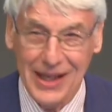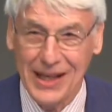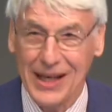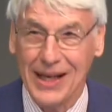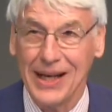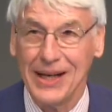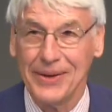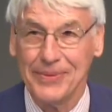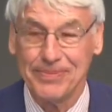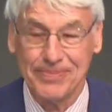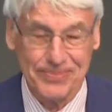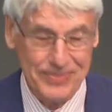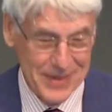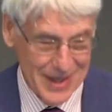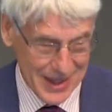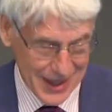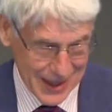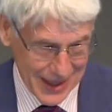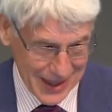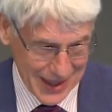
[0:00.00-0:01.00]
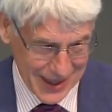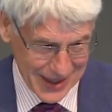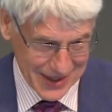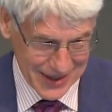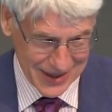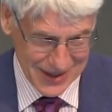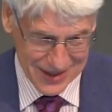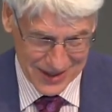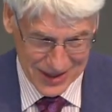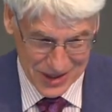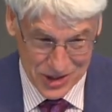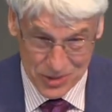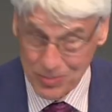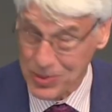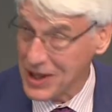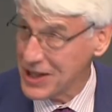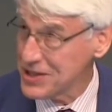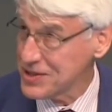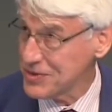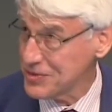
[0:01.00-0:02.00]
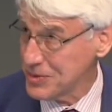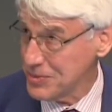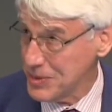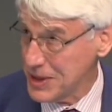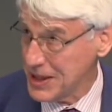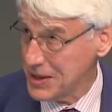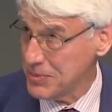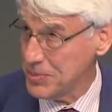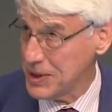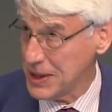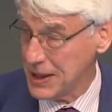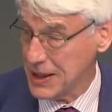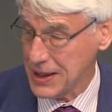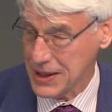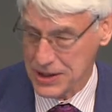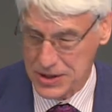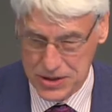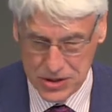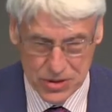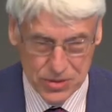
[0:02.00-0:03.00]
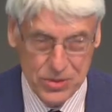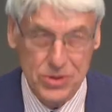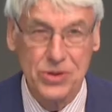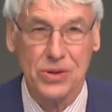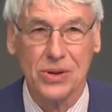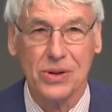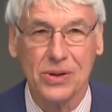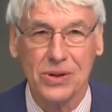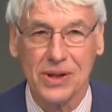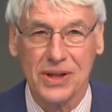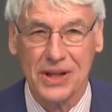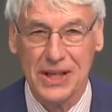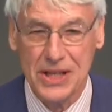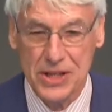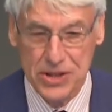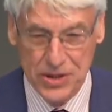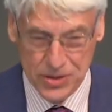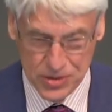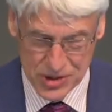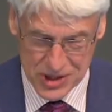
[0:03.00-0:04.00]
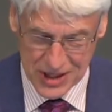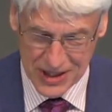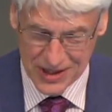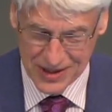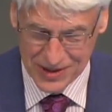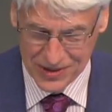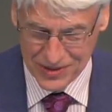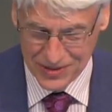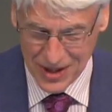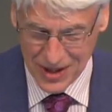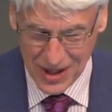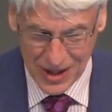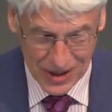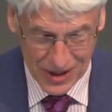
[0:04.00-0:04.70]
And it's a pleasure for me to be here to talk in New Zealand,